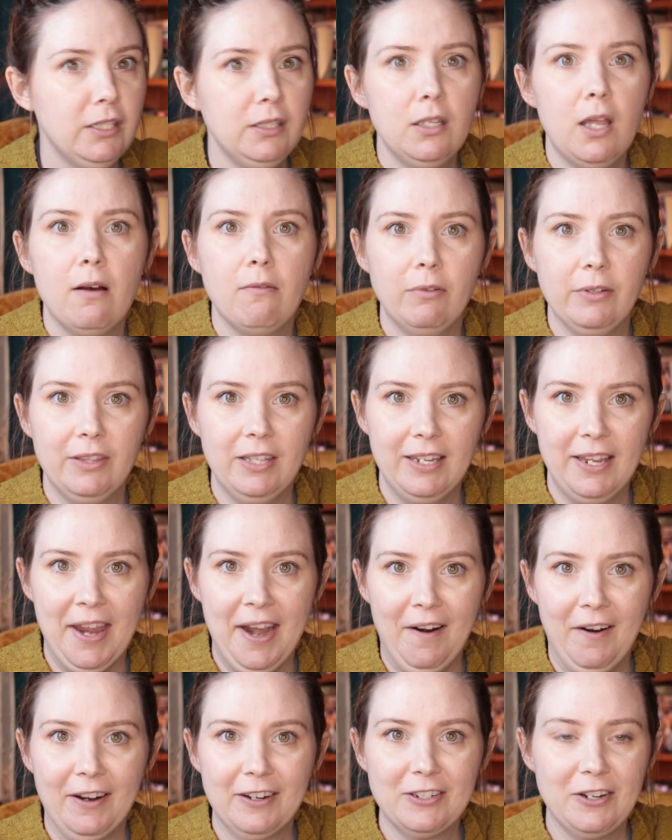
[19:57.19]
in love with the
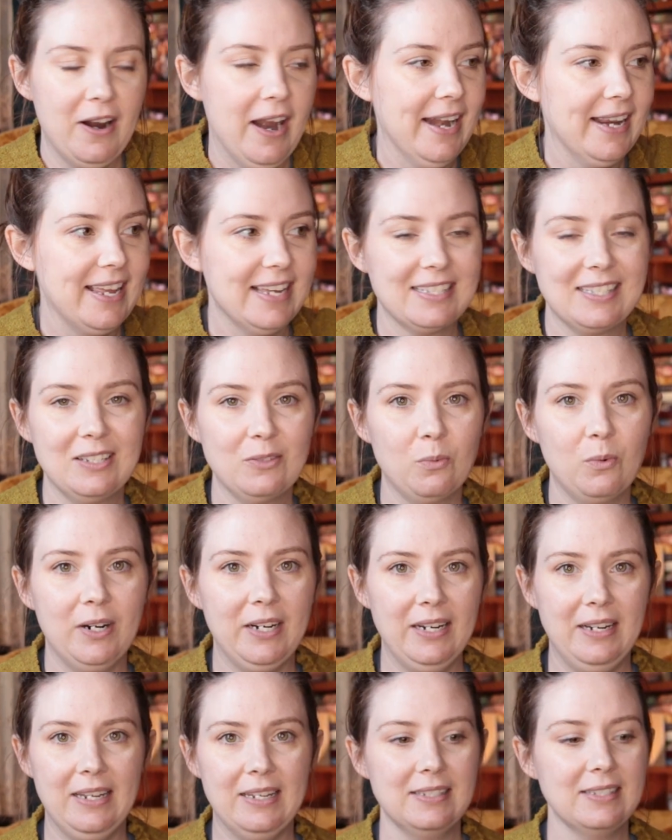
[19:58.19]
character, I guess is what
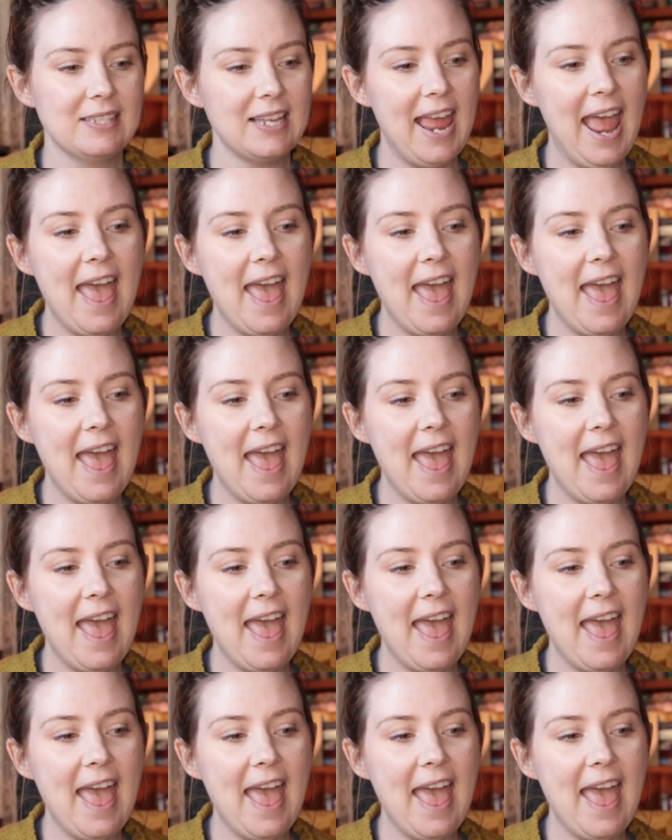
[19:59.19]
it is.